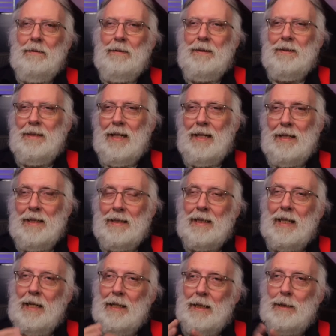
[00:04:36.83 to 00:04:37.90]
Yeah, it's
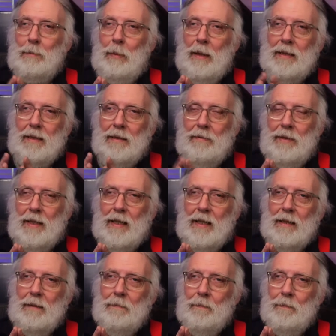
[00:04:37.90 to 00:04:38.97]
getting expensive, isn't
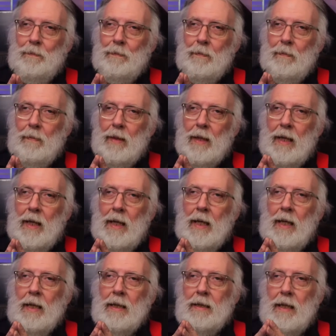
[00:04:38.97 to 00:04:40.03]
it?
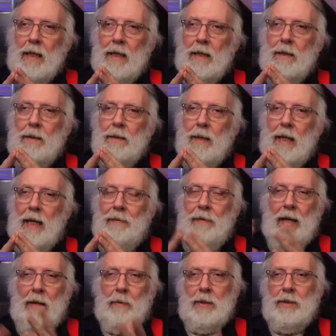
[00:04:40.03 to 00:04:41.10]
So, and
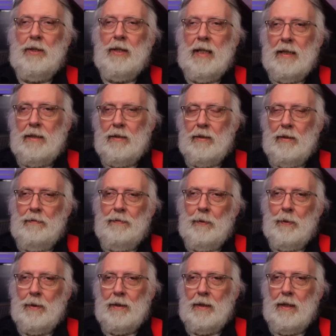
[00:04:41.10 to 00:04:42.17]
then once you get to the
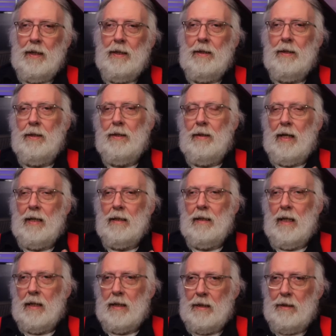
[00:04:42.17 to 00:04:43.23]
fourth year, you're out of
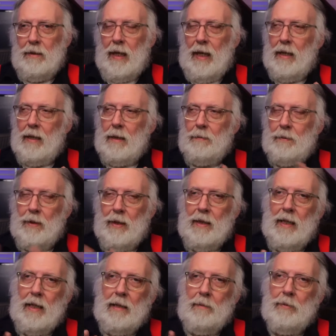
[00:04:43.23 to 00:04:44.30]
luck. You can't
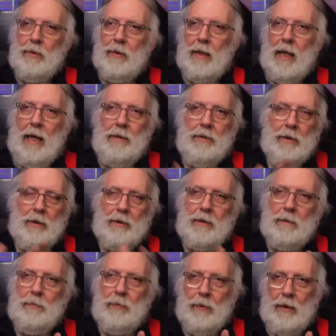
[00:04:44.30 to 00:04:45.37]
upgrade anymore, and your
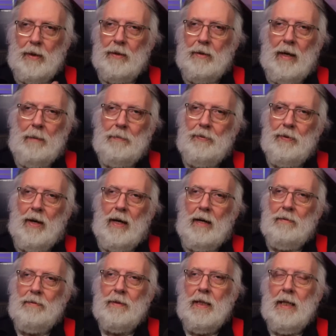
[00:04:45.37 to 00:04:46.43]
support drops
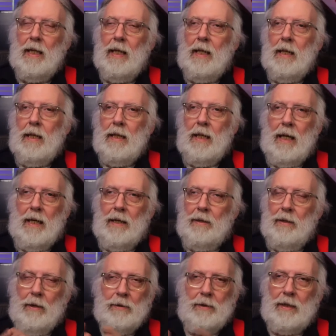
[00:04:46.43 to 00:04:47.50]
off.
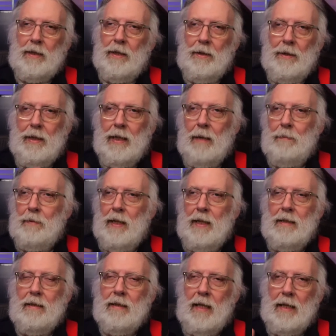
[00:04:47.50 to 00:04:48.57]
No security
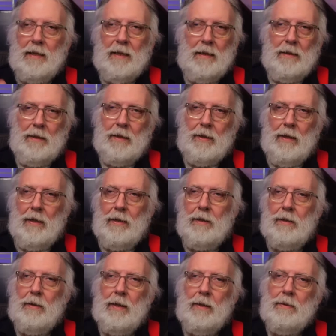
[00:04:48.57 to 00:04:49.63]
updates, nothing. You're on
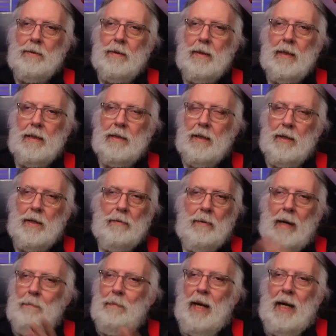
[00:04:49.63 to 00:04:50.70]
your own. So you're
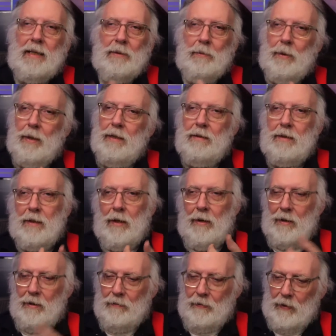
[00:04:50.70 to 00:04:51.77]
right back to where you
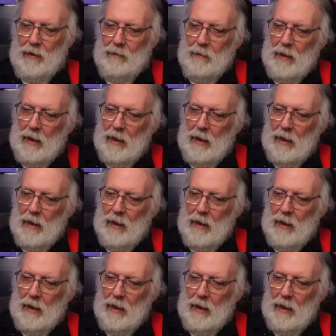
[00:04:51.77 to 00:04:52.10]
started from.